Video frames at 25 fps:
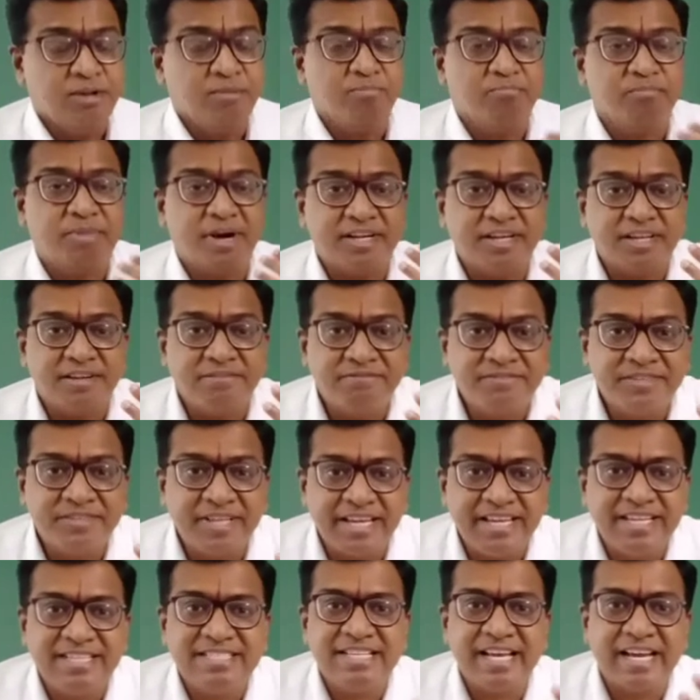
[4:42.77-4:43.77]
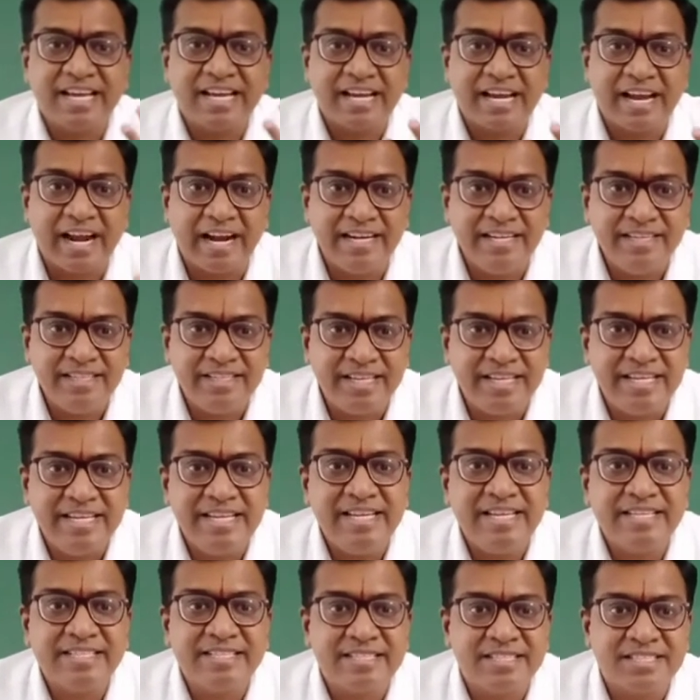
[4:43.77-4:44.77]
But if there is a
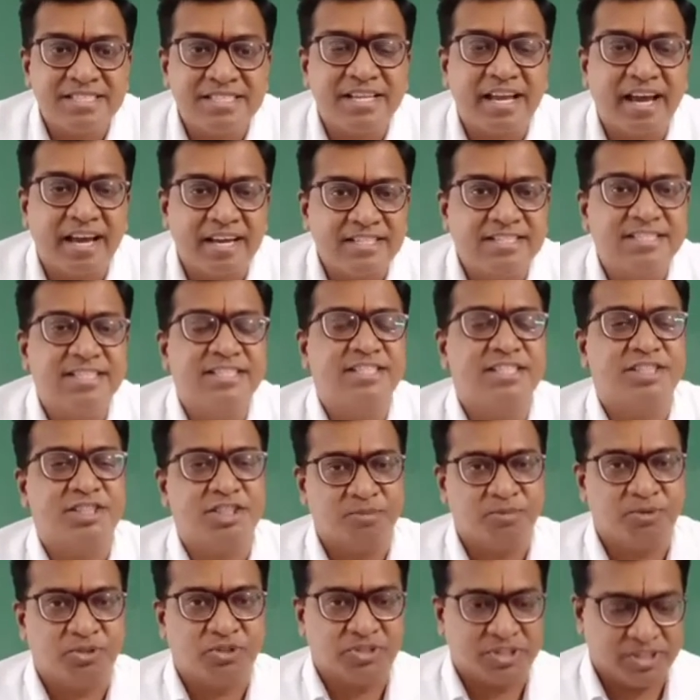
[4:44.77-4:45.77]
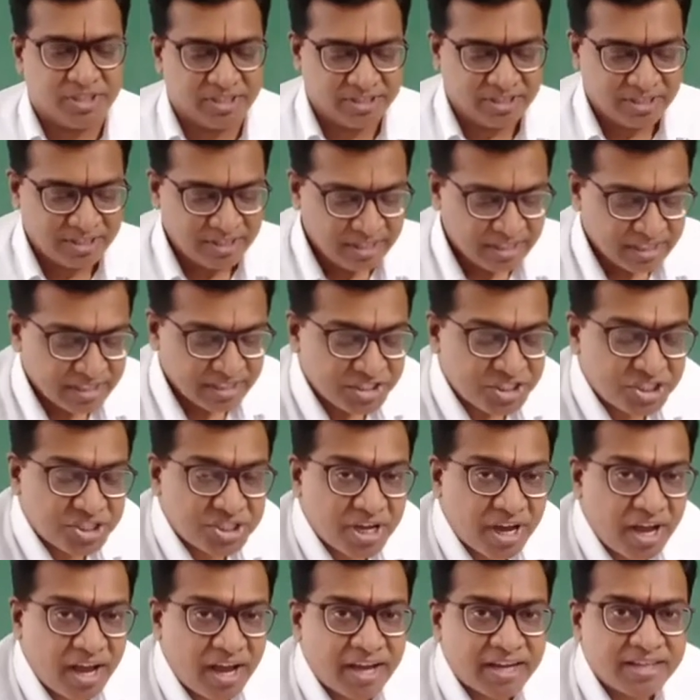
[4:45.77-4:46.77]
continuous charge distribution,
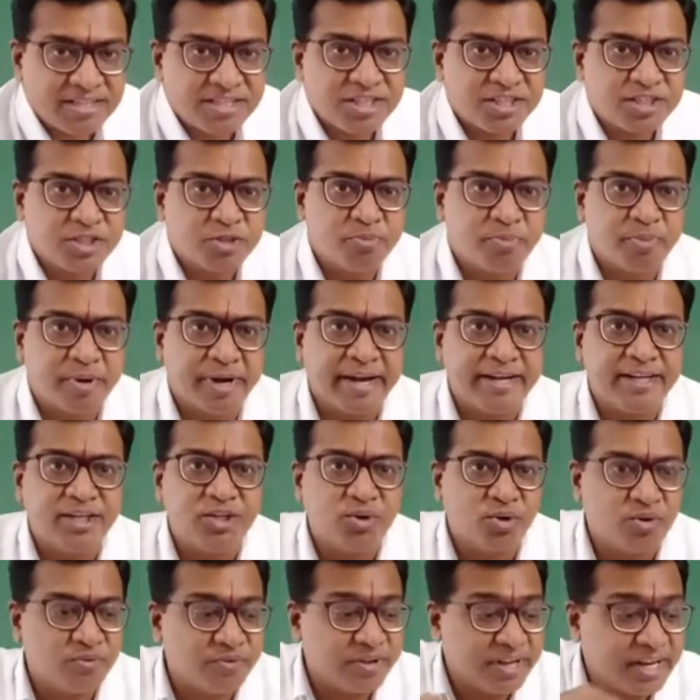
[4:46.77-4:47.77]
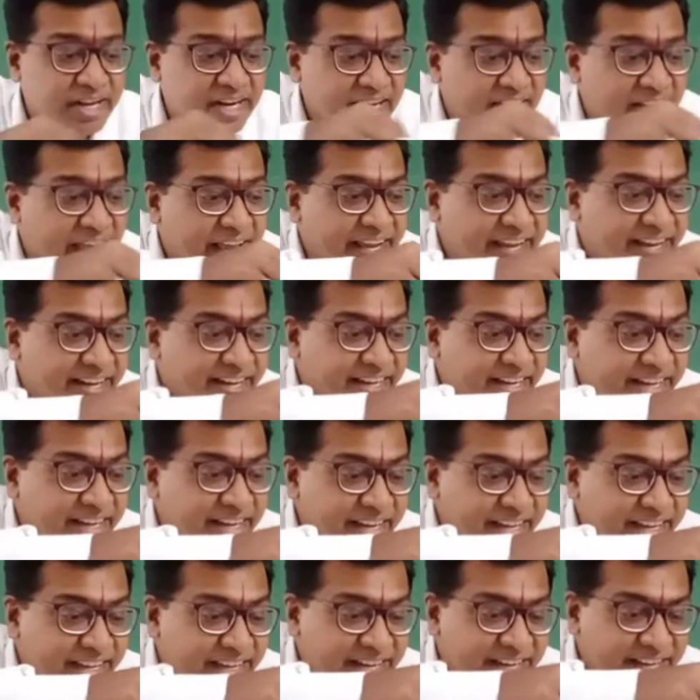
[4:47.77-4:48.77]
charge spread over a line,
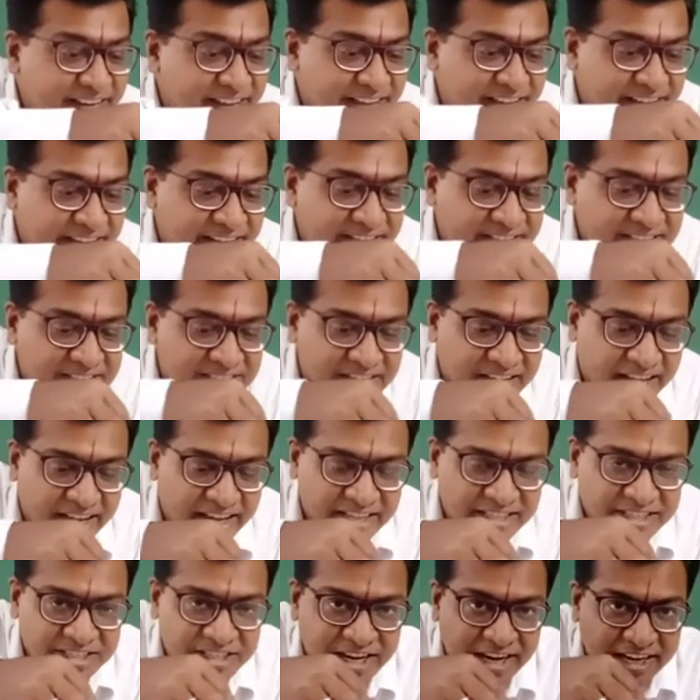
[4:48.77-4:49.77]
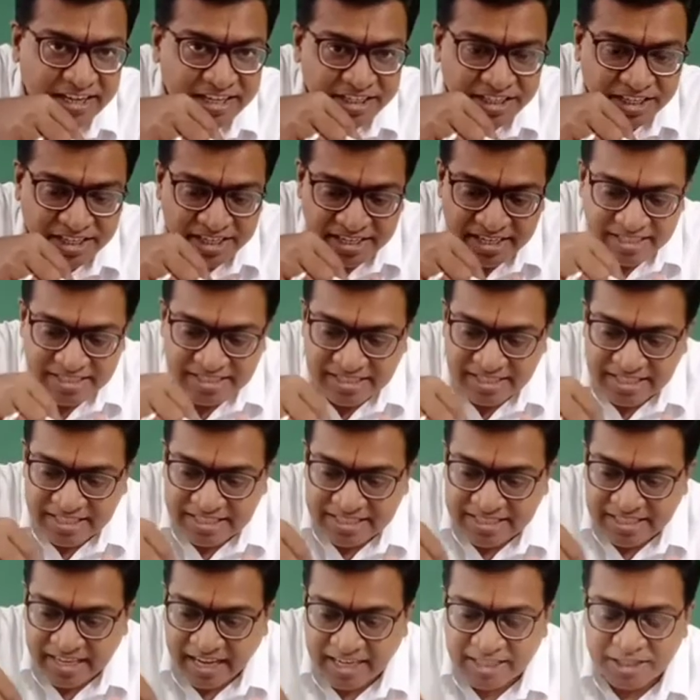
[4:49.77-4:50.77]
linear charge, continuously
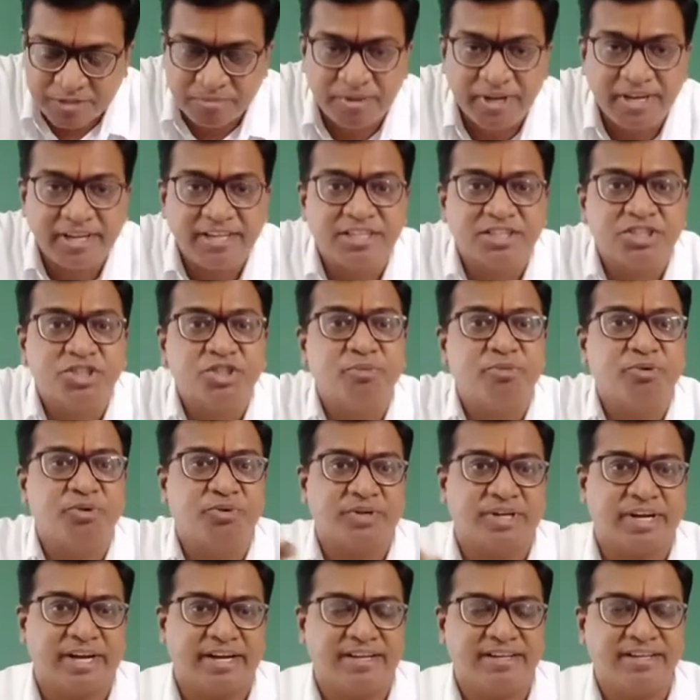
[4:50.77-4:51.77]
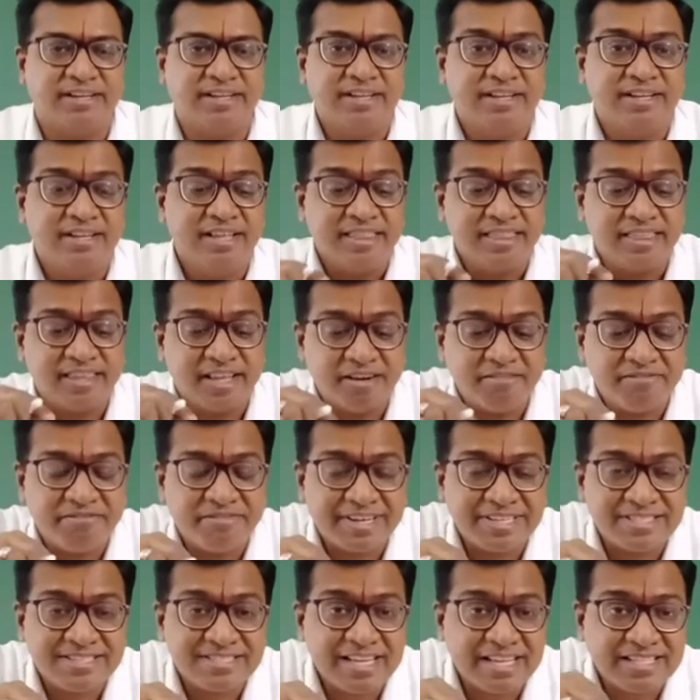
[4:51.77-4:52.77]
charge being distributed, then
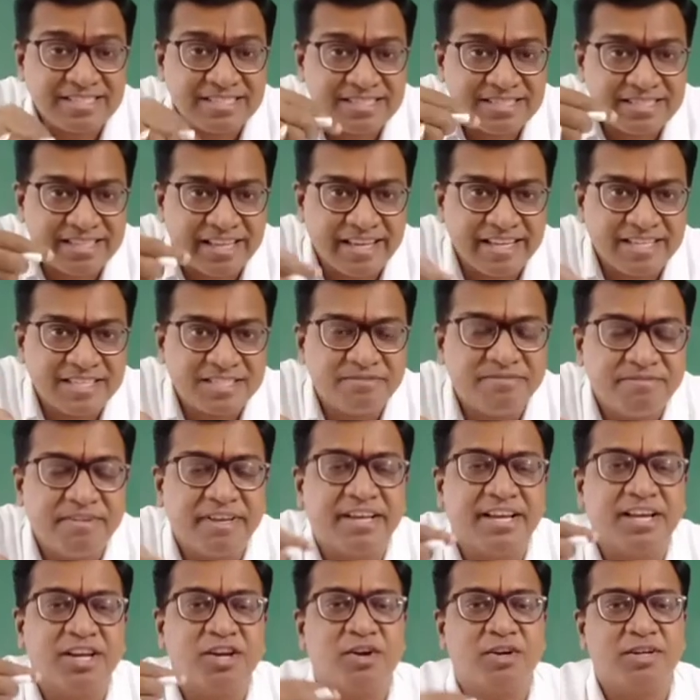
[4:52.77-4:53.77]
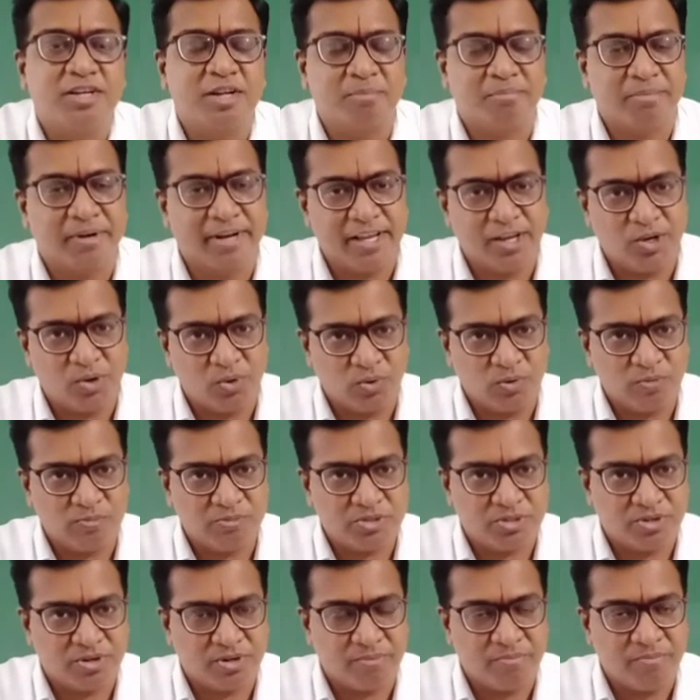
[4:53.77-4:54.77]
for such things we cannot apply
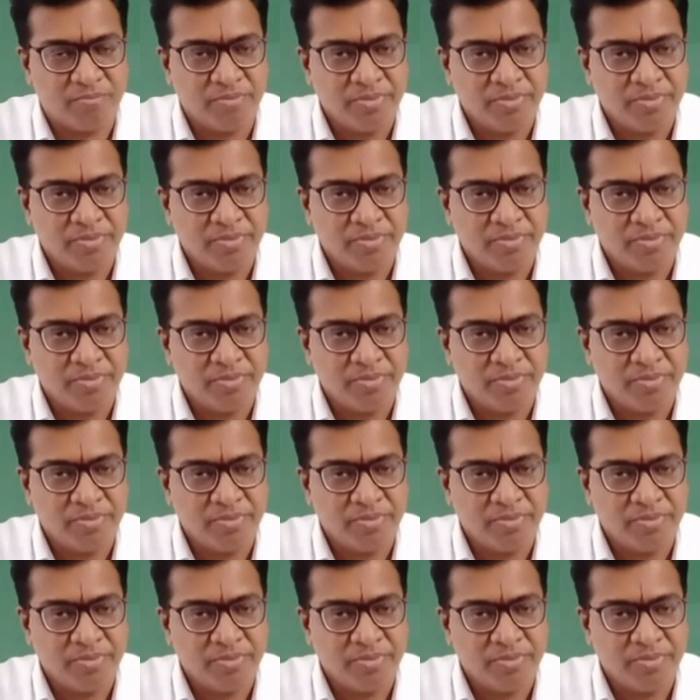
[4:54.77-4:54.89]
Coulomb's law.